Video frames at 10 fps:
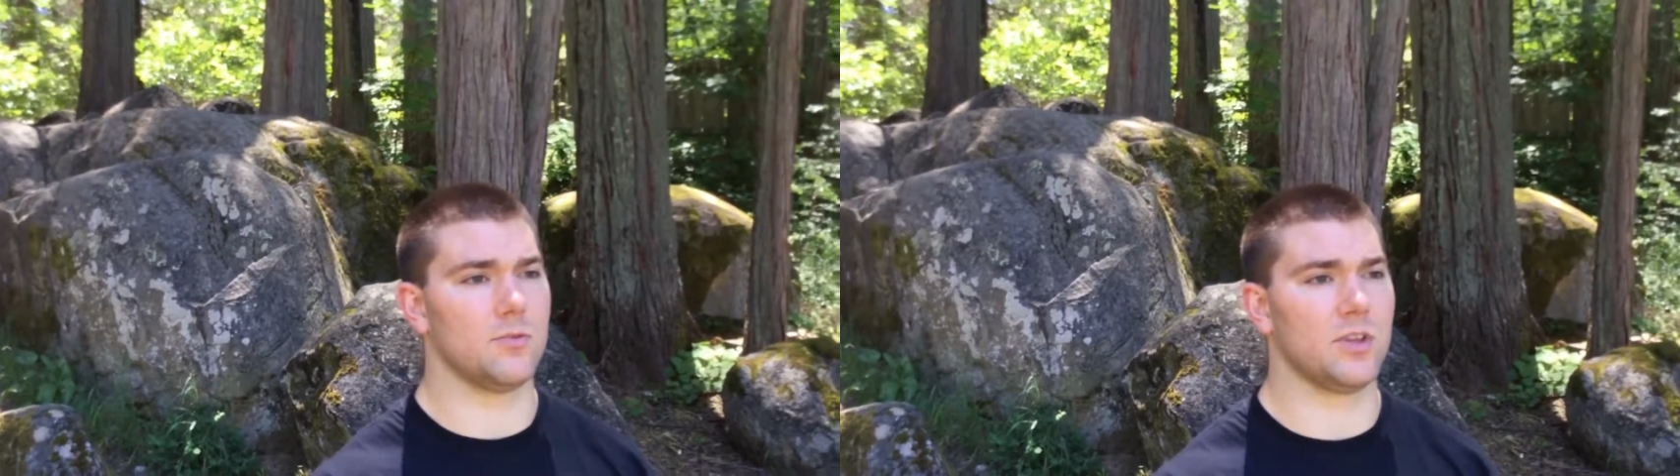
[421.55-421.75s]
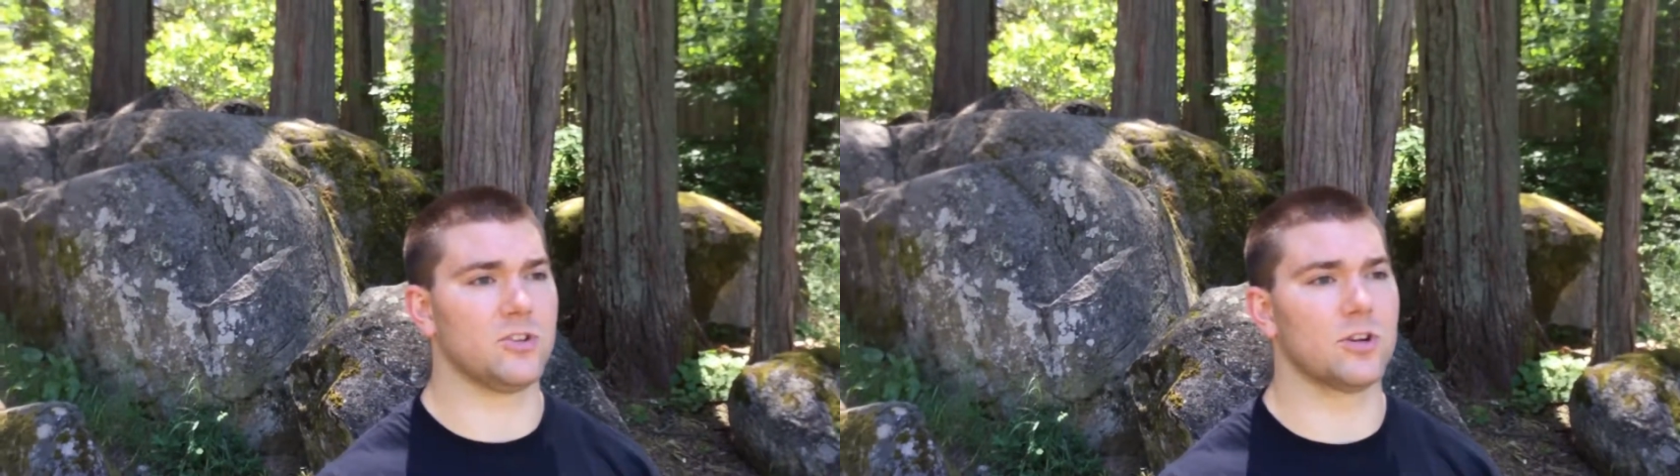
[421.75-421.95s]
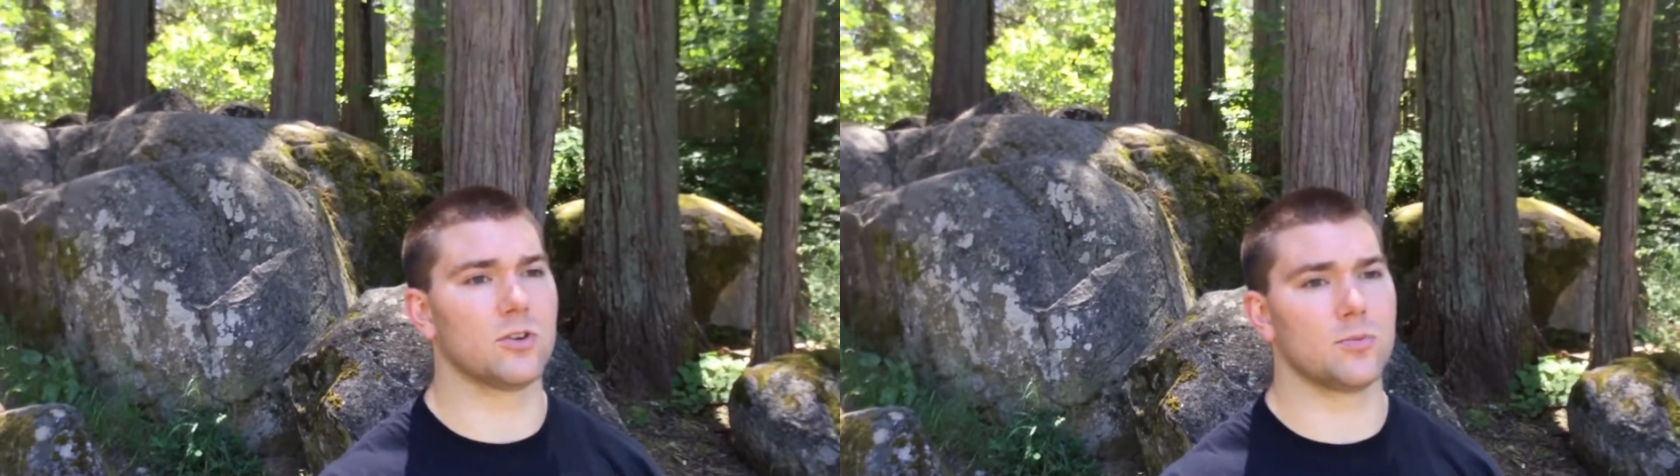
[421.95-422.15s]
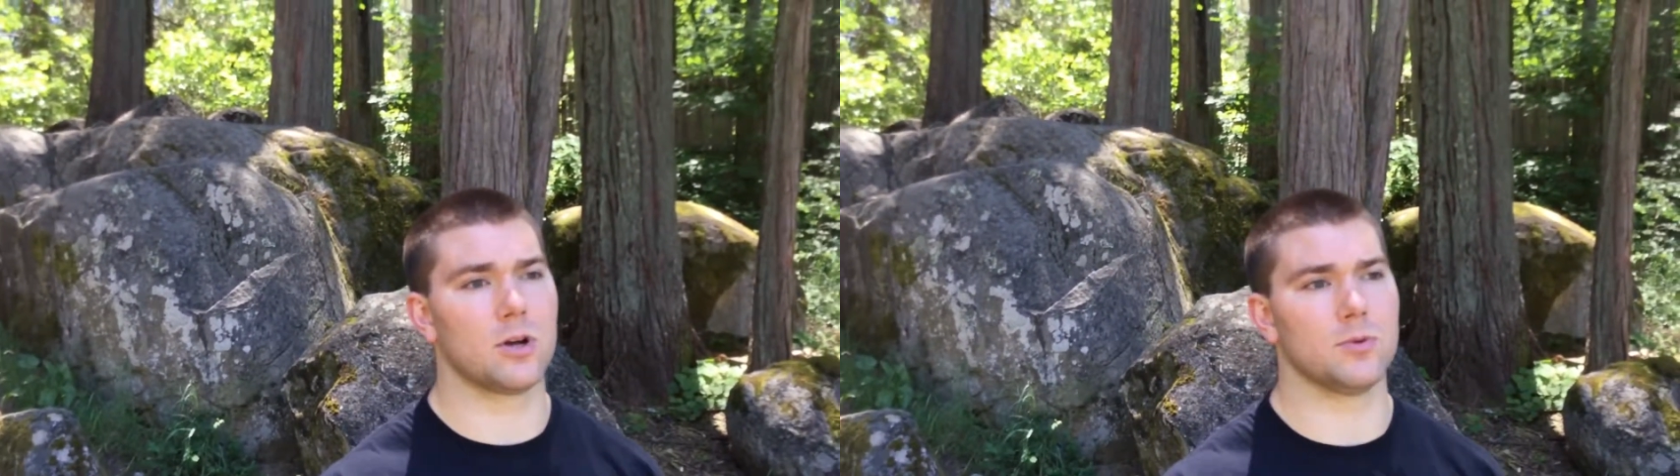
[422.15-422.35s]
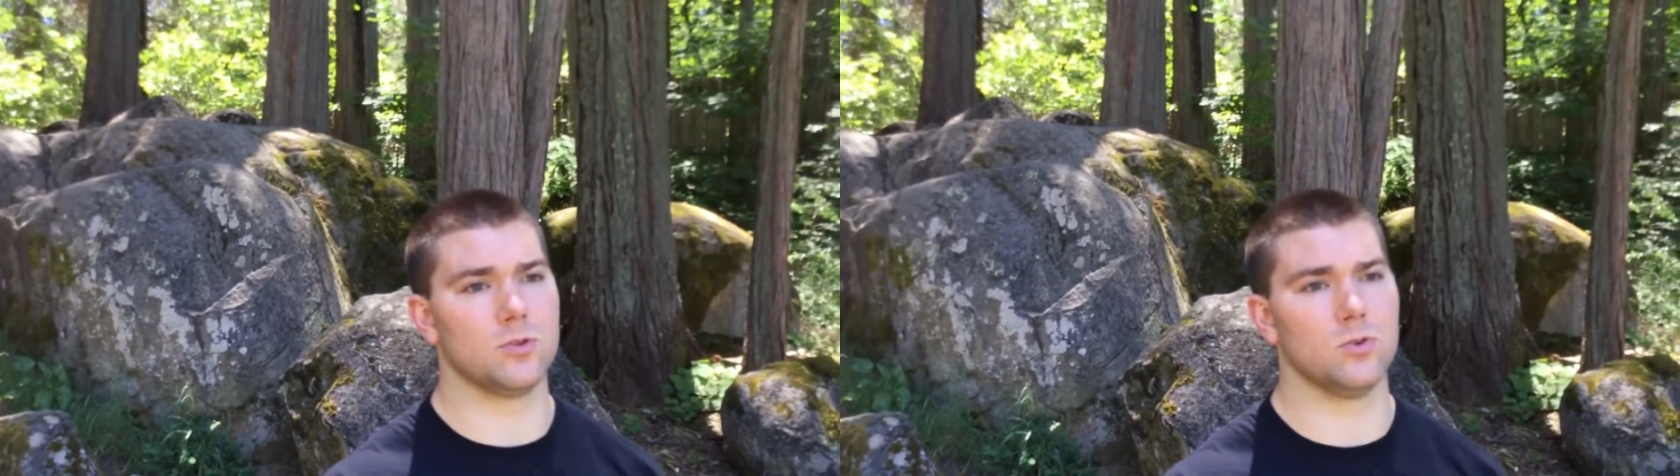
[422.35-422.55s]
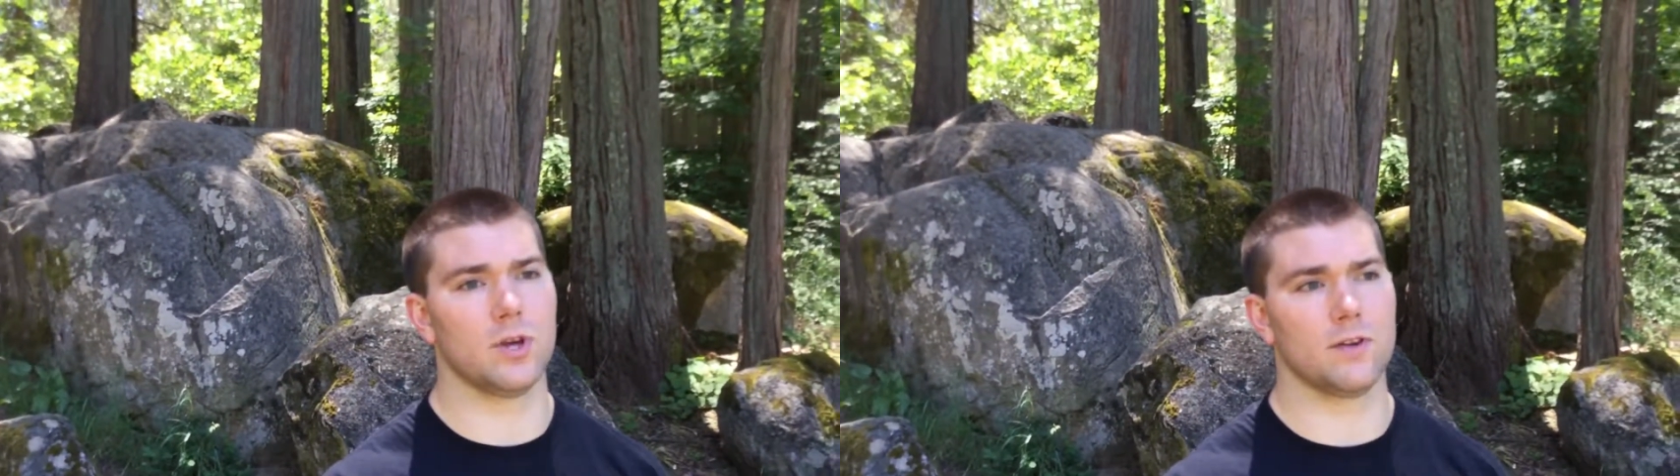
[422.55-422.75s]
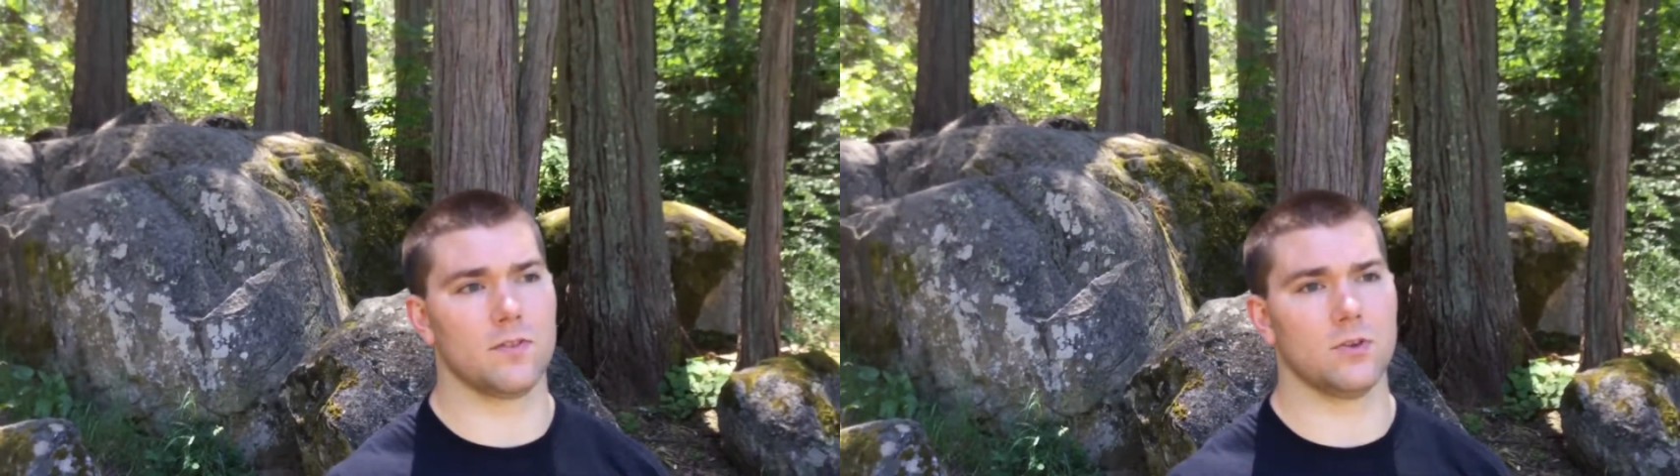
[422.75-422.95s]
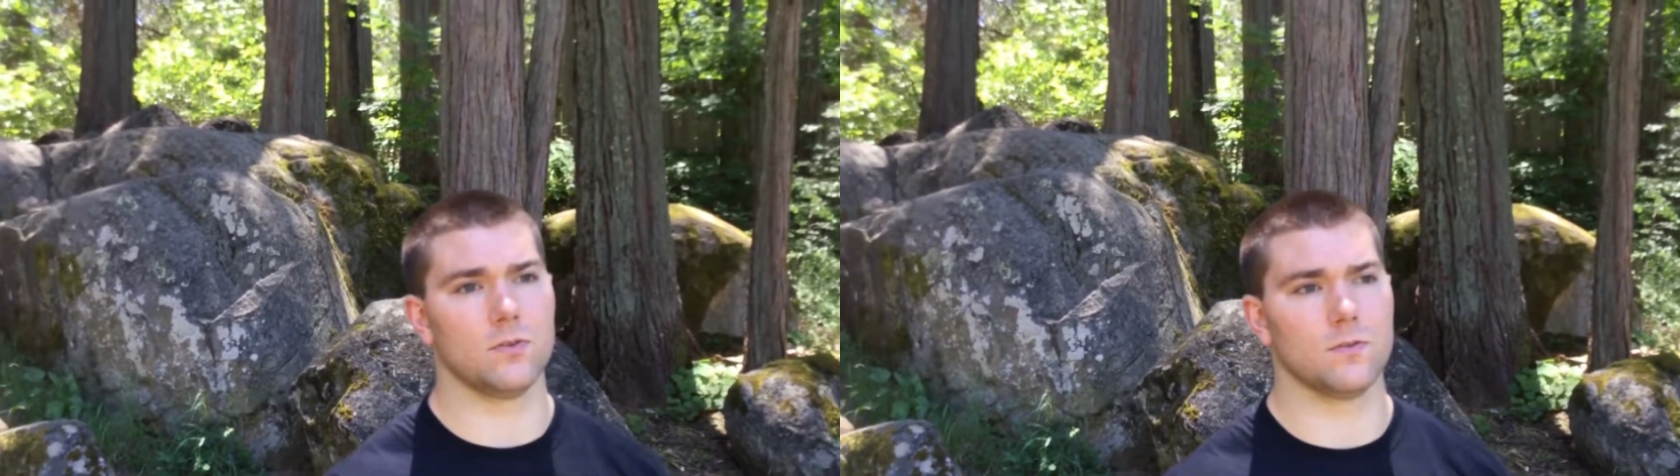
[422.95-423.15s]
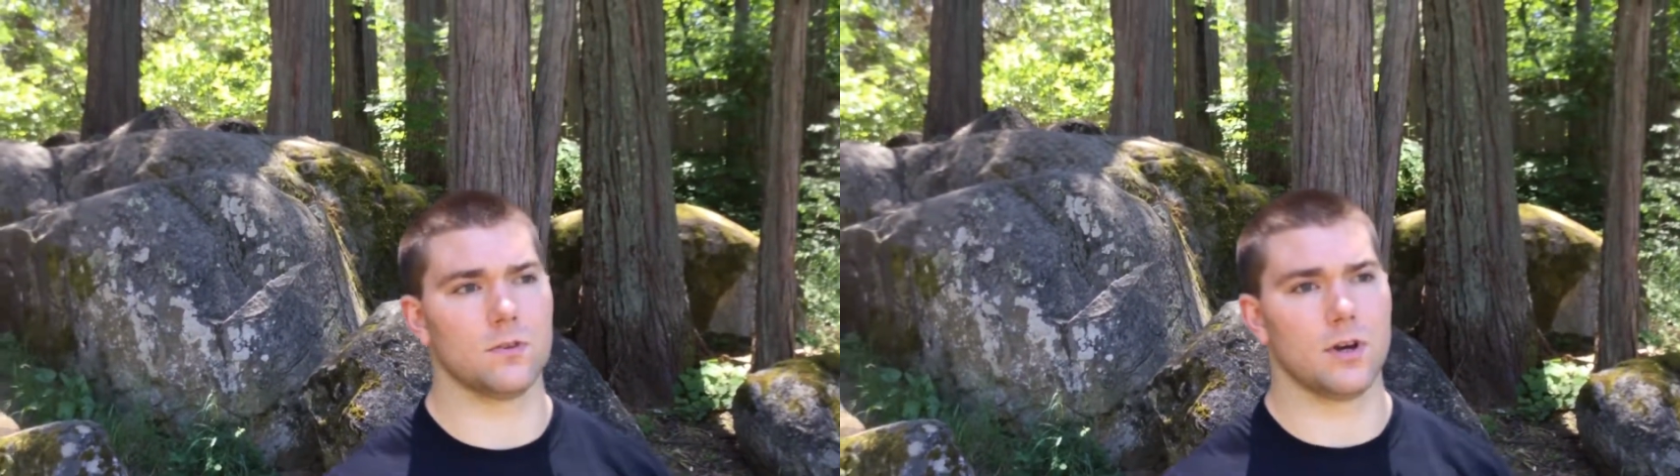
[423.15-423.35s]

They generally probably do that if they do